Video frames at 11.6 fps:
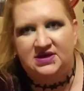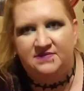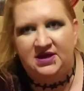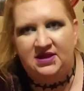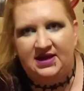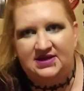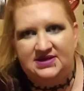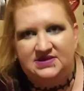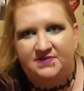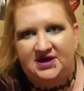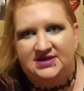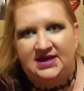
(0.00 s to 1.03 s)
at me like it's
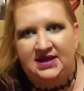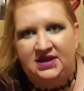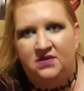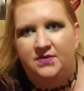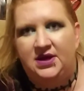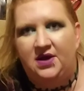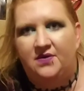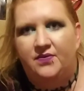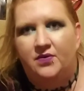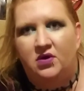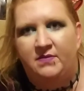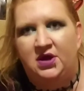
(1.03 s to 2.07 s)
about to end the video
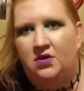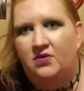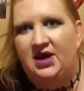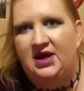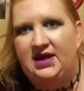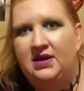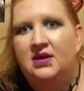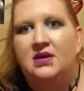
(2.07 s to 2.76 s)
for me already.